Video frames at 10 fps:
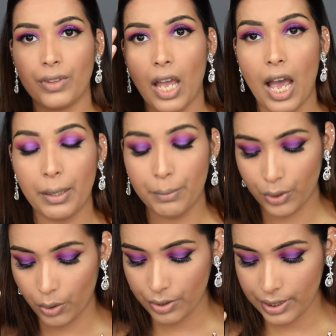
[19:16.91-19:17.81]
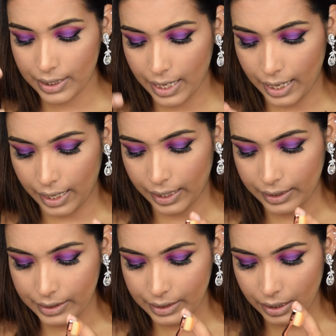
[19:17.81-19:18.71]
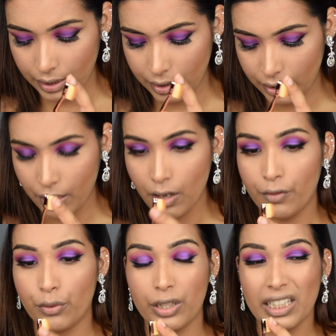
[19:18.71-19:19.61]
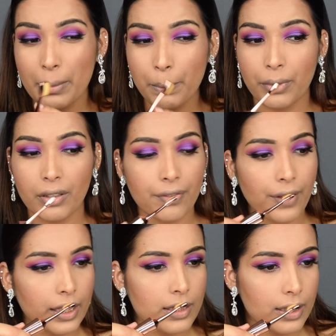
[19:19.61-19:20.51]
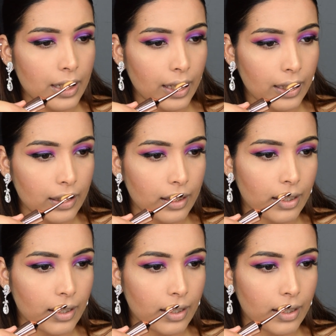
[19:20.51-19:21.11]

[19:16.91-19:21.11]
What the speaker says: eyebrows, and for lip perfecting,